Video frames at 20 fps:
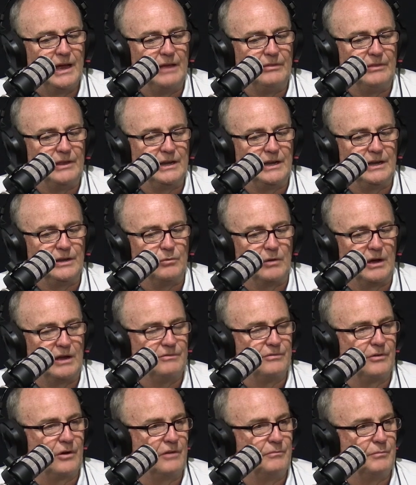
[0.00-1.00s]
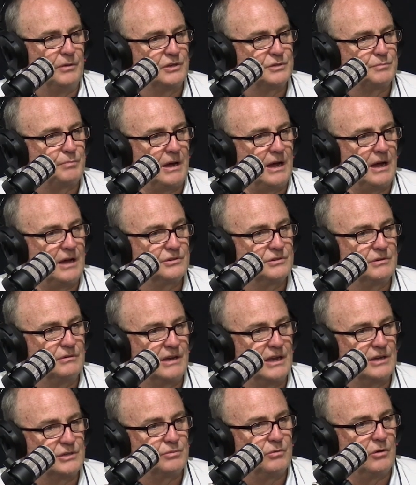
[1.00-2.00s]
And then anyway, 5 minutes passed,
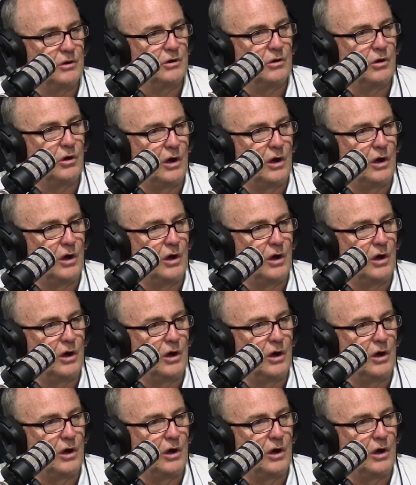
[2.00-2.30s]
and guess what?